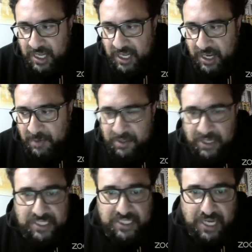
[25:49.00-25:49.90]
about
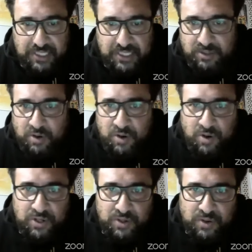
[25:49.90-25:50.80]
his
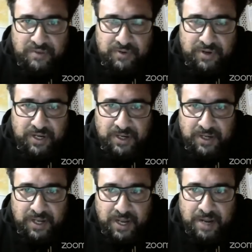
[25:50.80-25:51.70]
titoko. You know, every
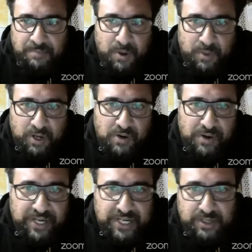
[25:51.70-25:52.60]
poet
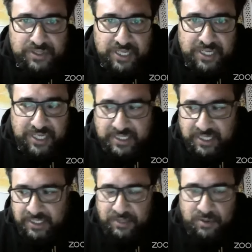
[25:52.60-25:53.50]
laureate in New Zealand gets
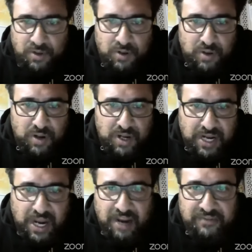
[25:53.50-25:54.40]
a titoko
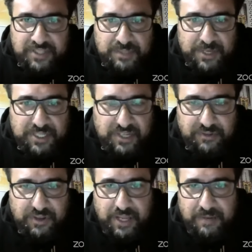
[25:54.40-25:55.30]
carved especially
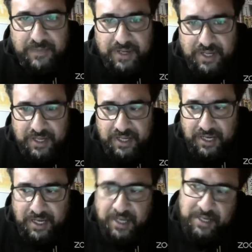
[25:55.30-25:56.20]
for them.
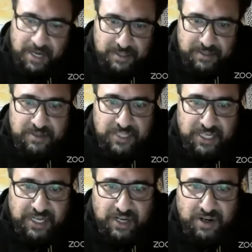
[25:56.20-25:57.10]
You know,
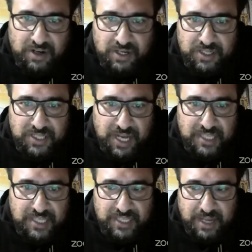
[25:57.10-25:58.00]
Selena got hers the
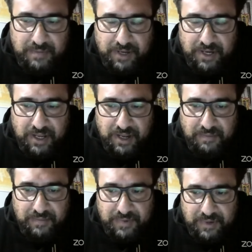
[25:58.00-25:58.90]
last time, and
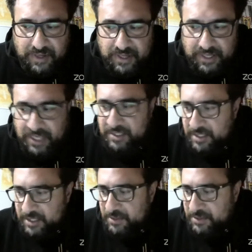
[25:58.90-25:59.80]

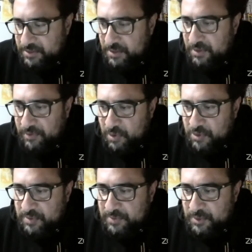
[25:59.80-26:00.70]
it's sort of
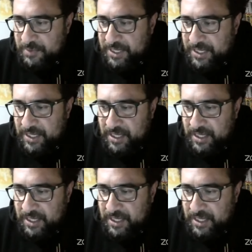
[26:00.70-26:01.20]
awesome to be